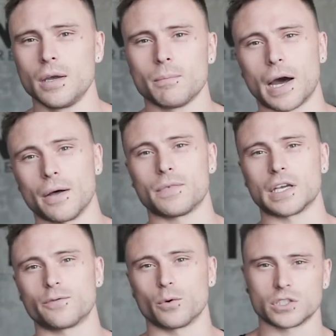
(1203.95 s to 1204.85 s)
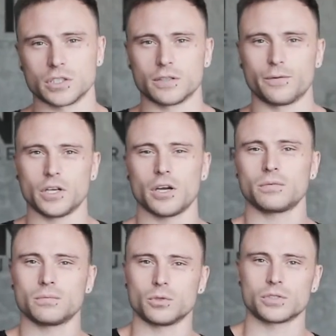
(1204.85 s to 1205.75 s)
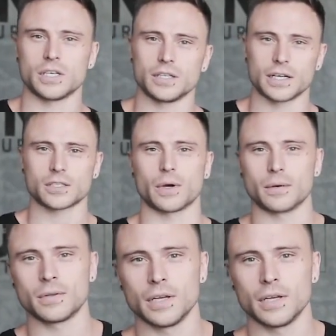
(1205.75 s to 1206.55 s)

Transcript: But thanks for watching this video. We'll see you in the next one.